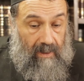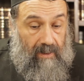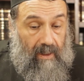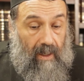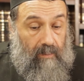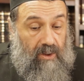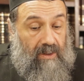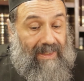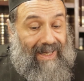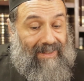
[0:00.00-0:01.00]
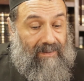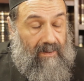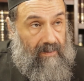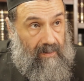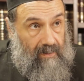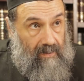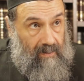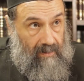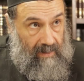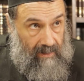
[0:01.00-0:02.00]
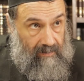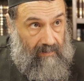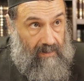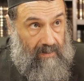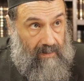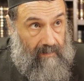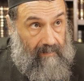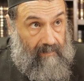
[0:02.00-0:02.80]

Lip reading: The object entered the entrance.